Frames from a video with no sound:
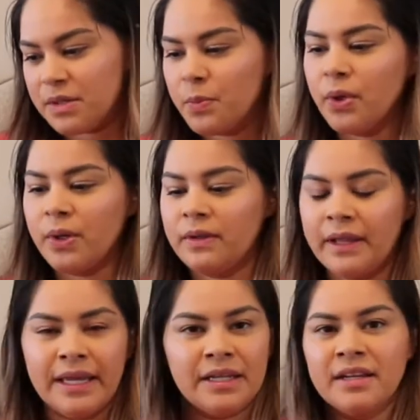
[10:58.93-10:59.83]
to put
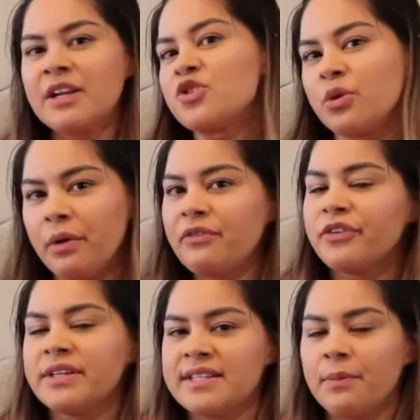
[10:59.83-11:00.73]
like in an entryway, for
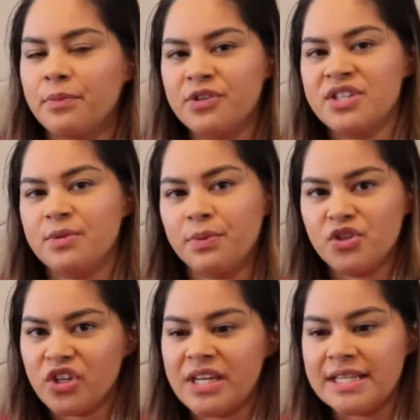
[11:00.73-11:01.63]
example, just to put
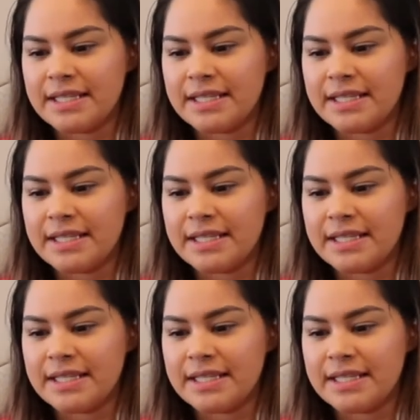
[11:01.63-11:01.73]
your keys